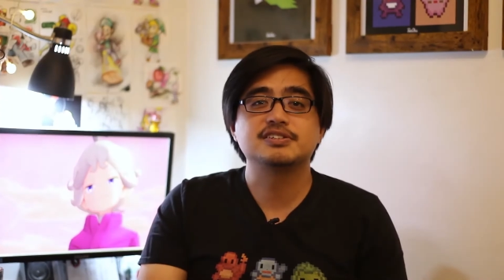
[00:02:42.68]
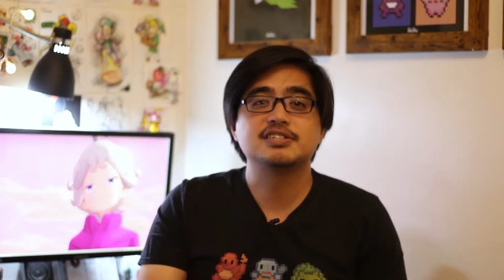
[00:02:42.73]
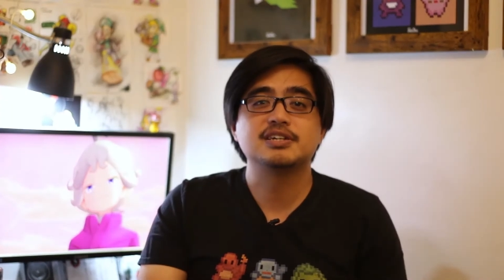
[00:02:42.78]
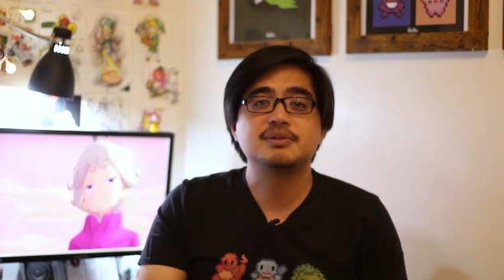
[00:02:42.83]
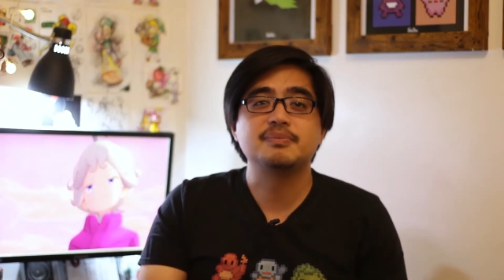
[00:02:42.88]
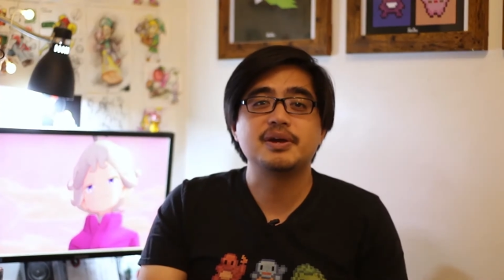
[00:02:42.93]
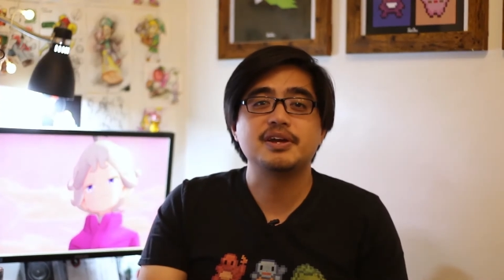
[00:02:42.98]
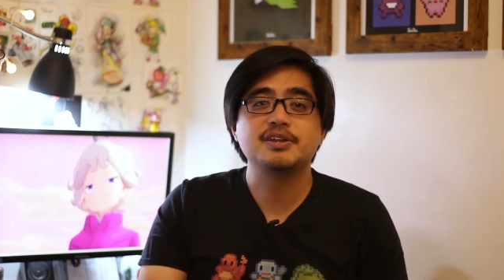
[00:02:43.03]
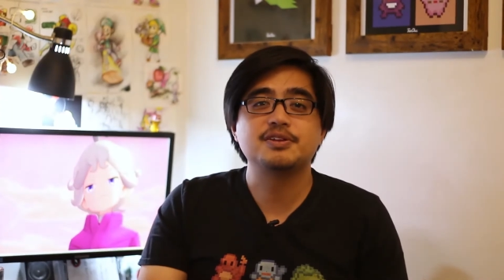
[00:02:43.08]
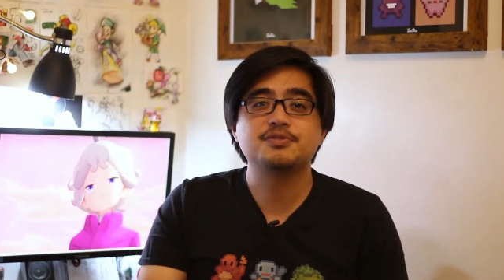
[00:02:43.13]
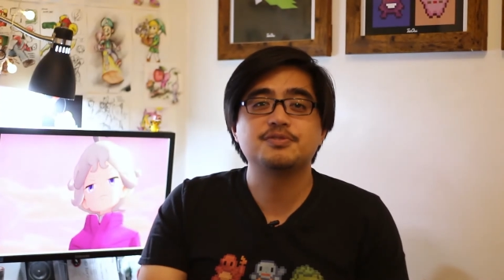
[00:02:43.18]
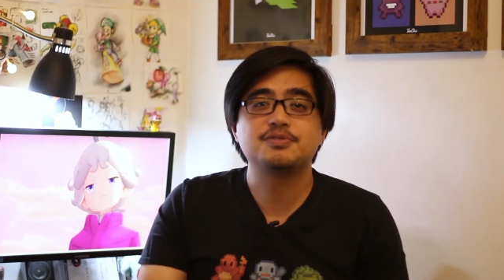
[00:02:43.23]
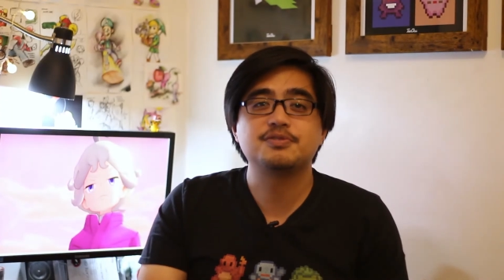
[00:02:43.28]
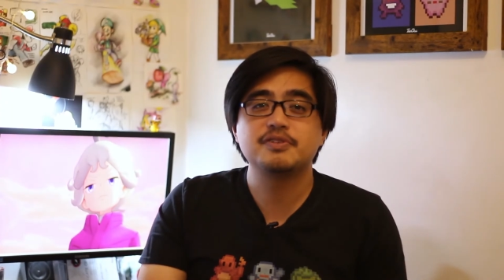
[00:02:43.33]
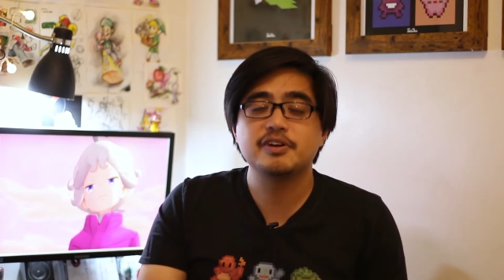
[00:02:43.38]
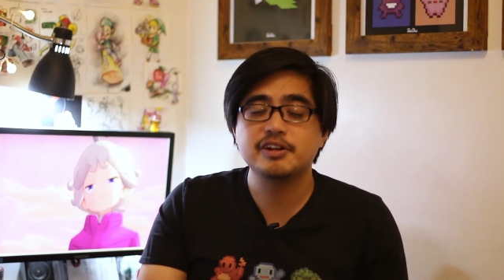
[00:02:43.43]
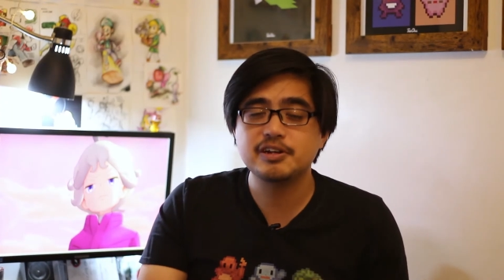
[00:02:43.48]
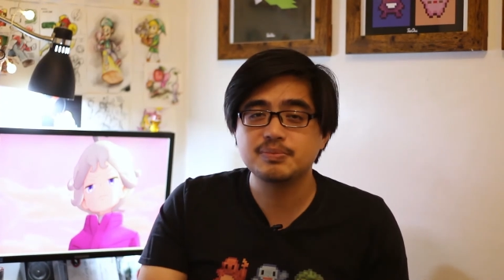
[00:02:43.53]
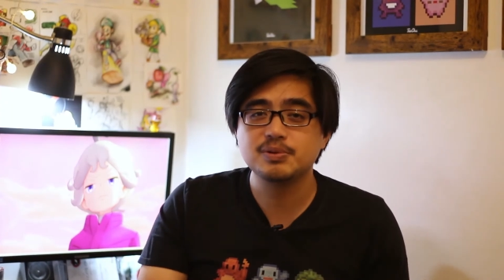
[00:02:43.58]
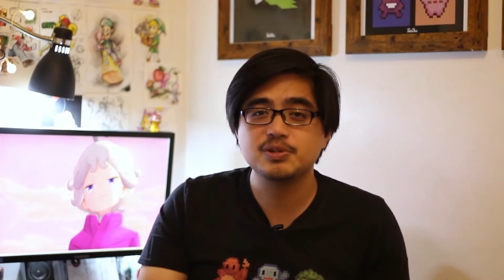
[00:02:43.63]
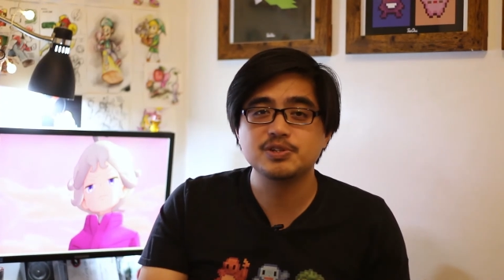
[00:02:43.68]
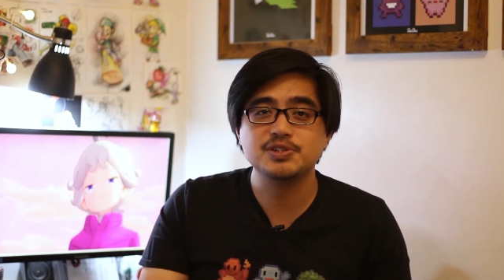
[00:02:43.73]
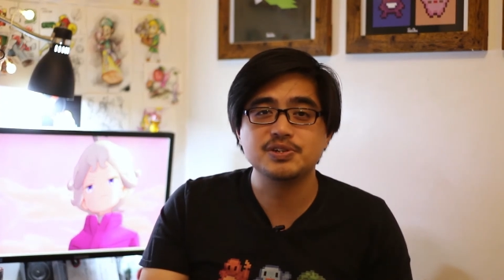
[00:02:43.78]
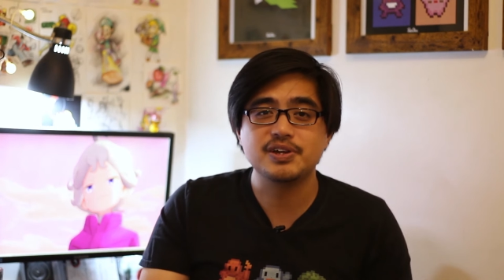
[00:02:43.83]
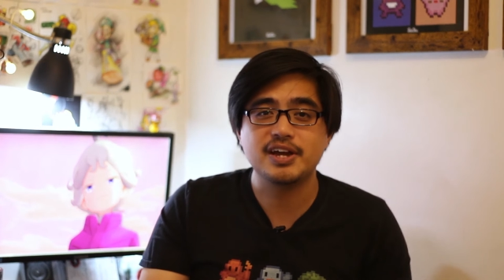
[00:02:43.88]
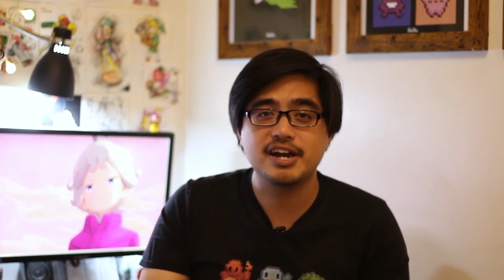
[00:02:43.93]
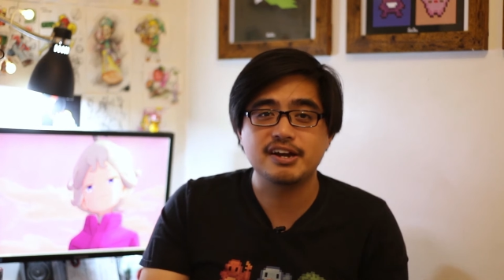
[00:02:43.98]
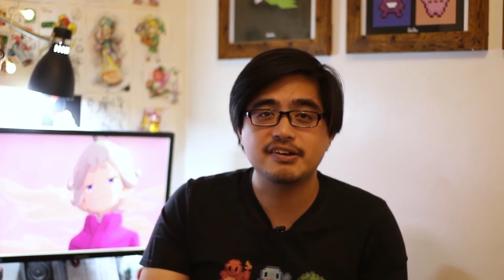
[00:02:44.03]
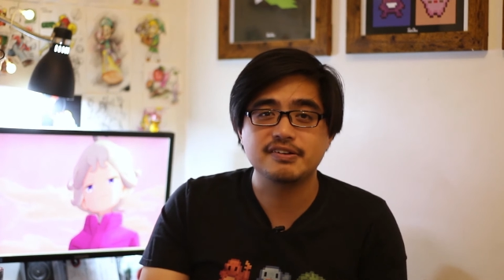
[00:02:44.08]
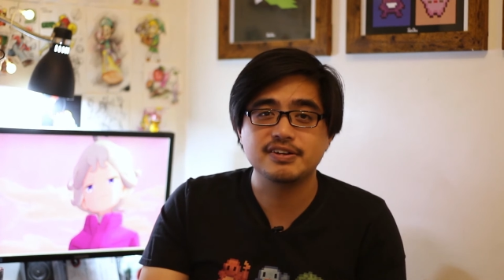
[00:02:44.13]
some incredible
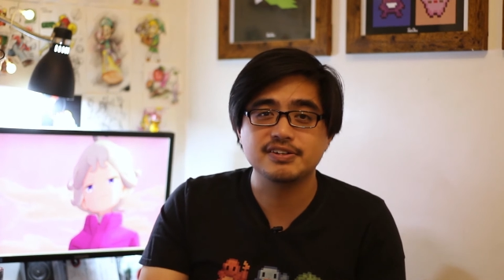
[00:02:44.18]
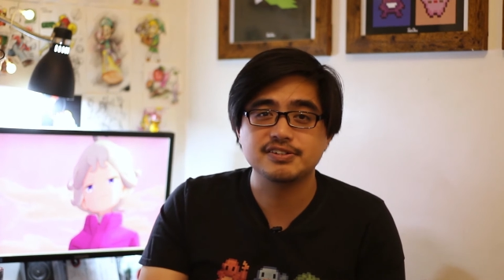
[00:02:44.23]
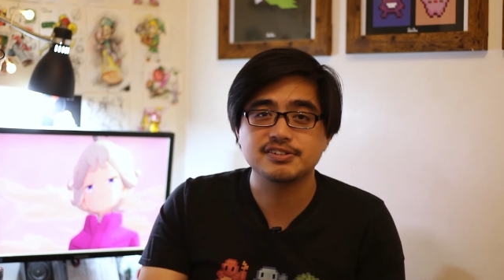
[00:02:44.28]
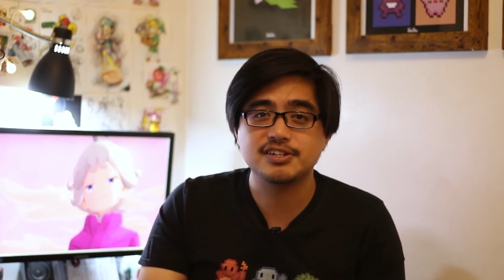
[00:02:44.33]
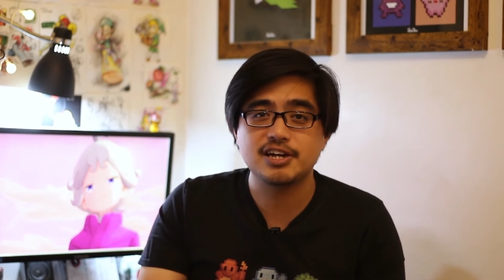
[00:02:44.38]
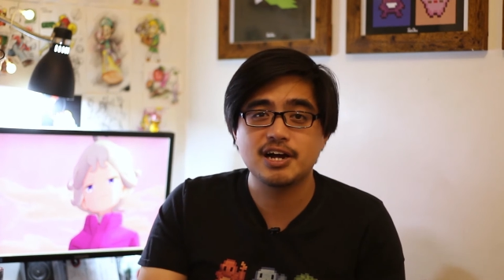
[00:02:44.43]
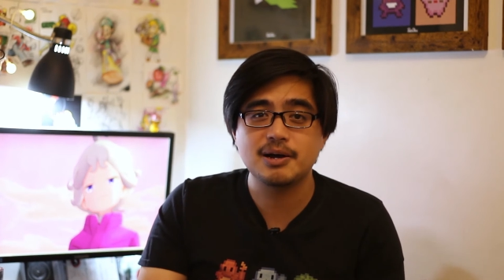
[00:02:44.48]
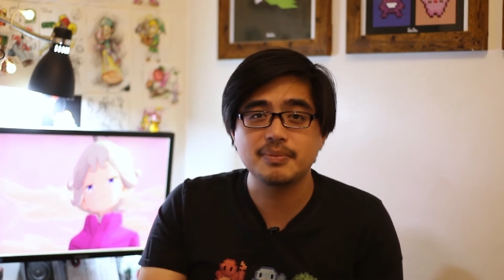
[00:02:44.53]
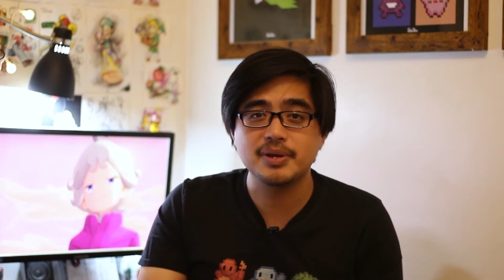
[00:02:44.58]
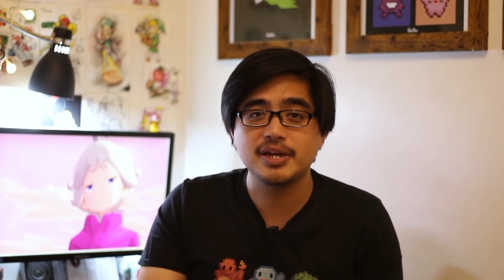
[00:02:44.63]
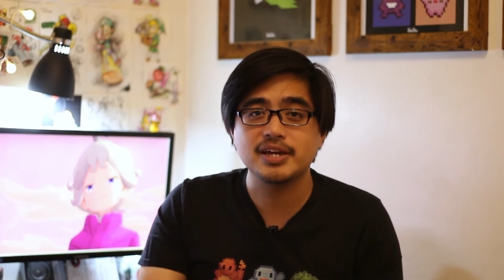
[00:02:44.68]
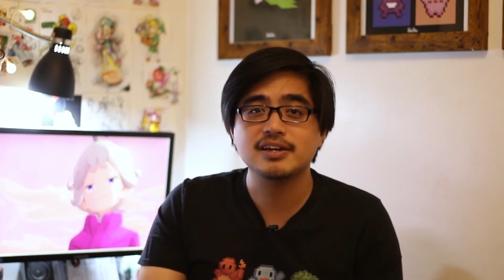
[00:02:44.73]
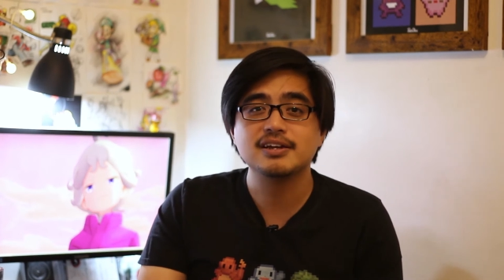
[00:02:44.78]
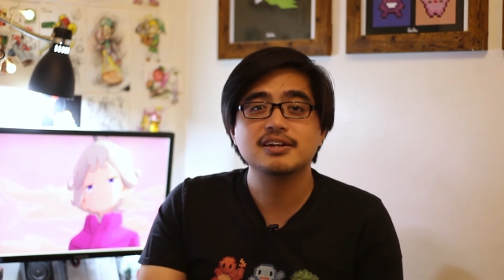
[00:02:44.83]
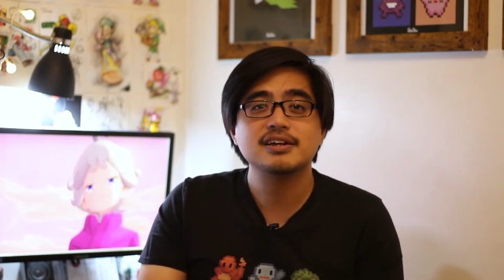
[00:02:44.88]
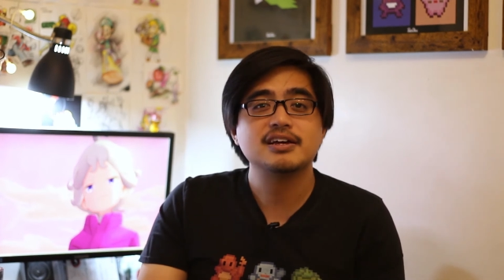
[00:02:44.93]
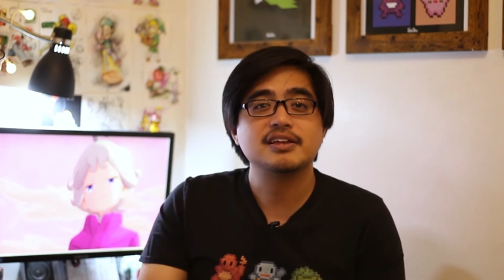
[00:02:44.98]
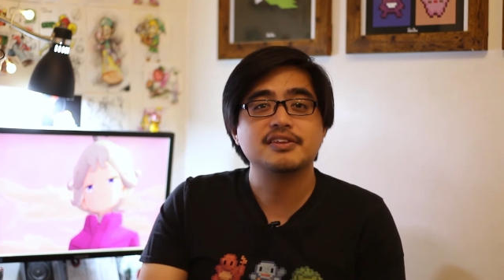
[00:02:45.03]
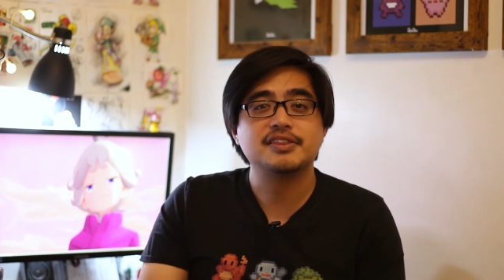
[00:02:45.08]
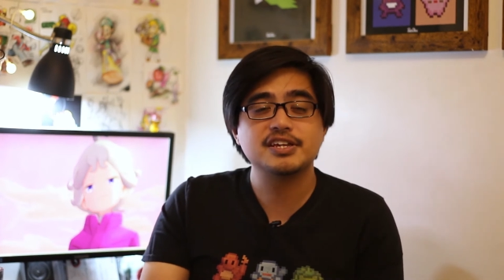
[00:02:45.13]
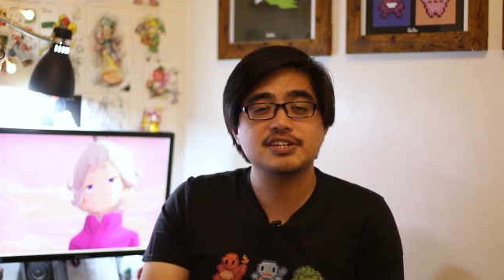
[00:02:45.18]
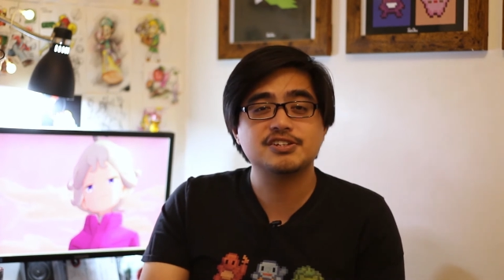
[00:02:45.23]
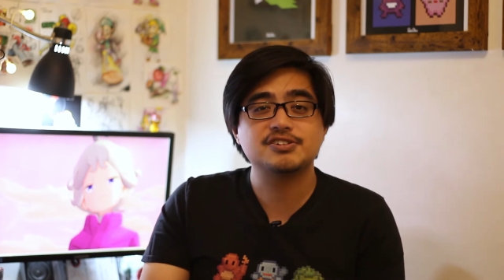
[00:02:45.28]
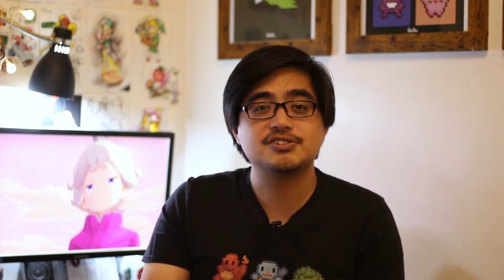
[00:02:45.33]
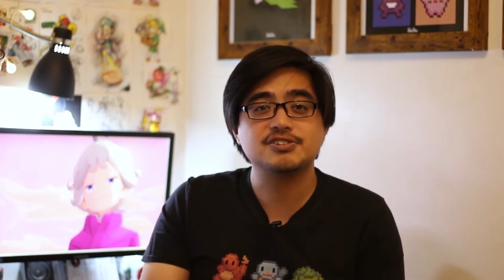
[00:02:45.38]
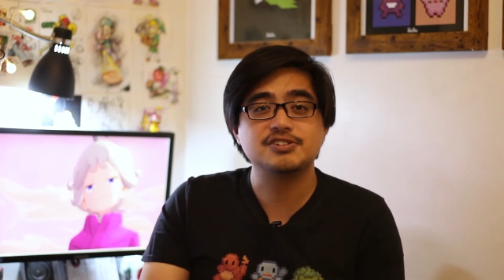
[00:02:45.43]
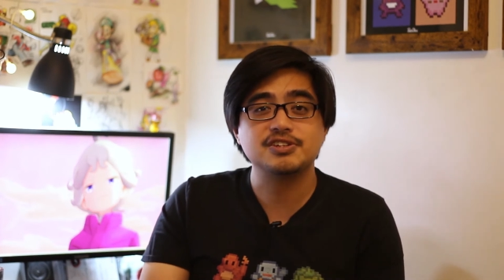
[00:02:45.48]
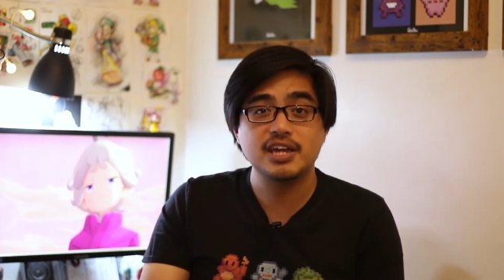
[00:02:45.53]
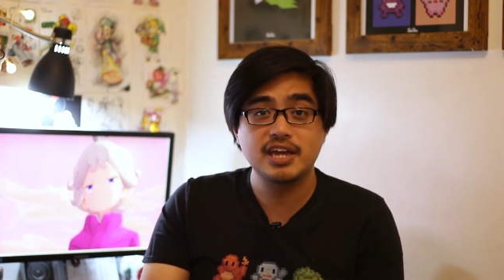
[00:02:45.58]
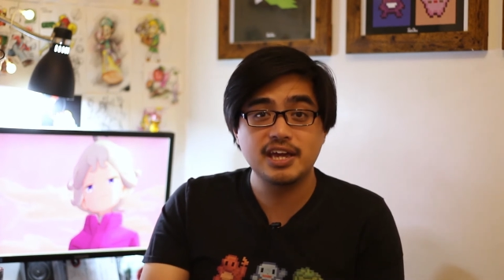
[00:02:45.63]
new areas coming
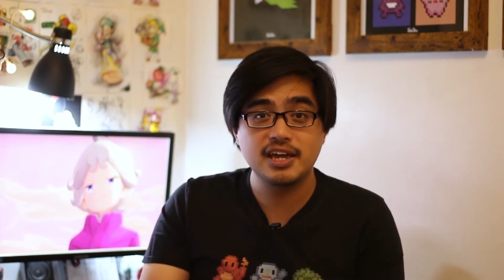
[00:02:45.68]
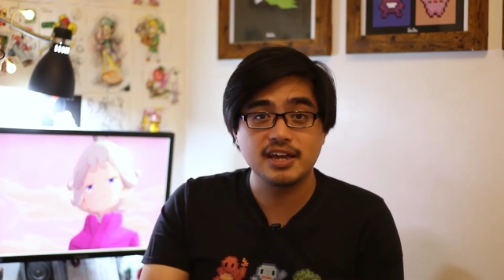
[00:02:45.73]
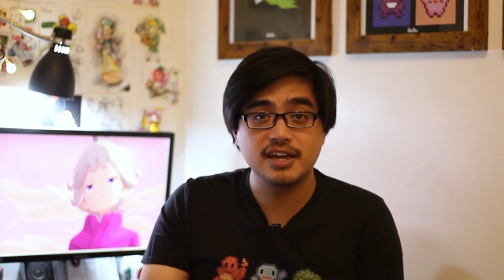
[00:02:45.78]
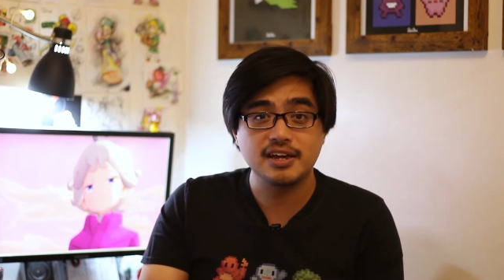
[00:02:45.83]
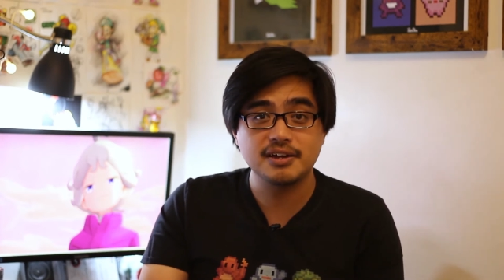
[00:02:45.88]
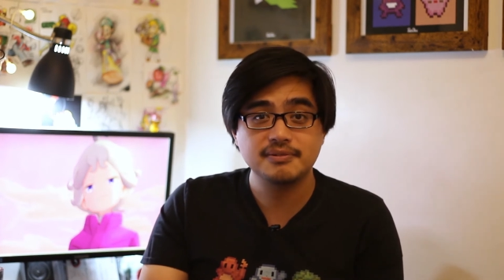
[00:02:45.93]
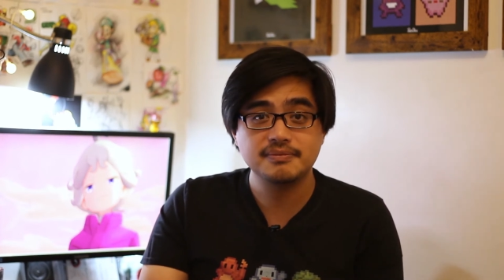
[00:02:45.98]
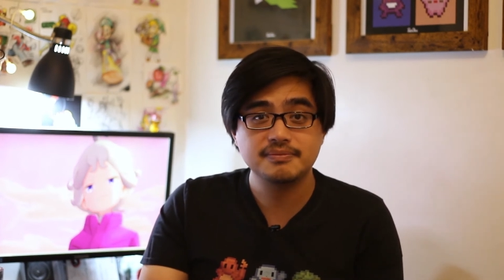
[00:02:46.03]
this year.